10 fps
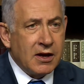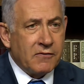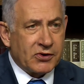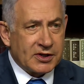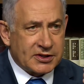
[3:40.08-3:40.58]

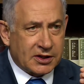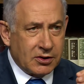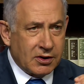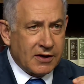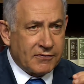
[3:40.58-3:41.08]
for the
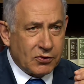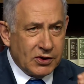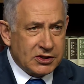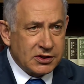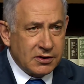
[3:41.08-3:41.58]
security of the
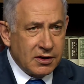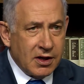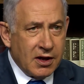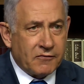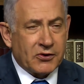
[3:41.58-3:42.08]
region,
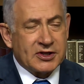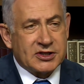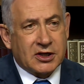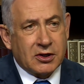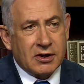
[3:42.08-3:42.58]
for the
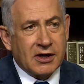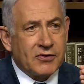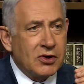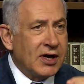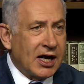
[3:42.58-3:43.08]
security of
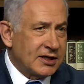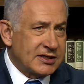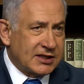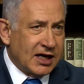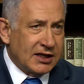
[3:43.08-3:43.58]
the United
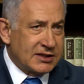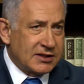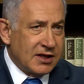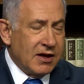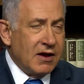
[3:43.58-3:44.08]

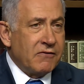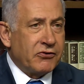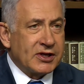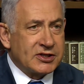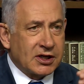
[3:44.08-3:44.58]
States,
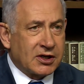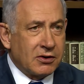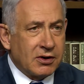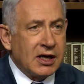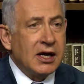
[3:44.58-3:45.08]
for the
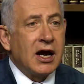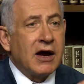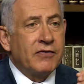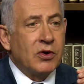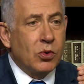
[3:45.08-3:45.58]
security
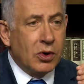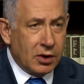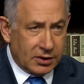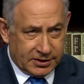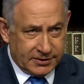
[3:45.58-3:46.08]
of the
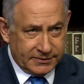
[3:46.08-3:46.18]
world.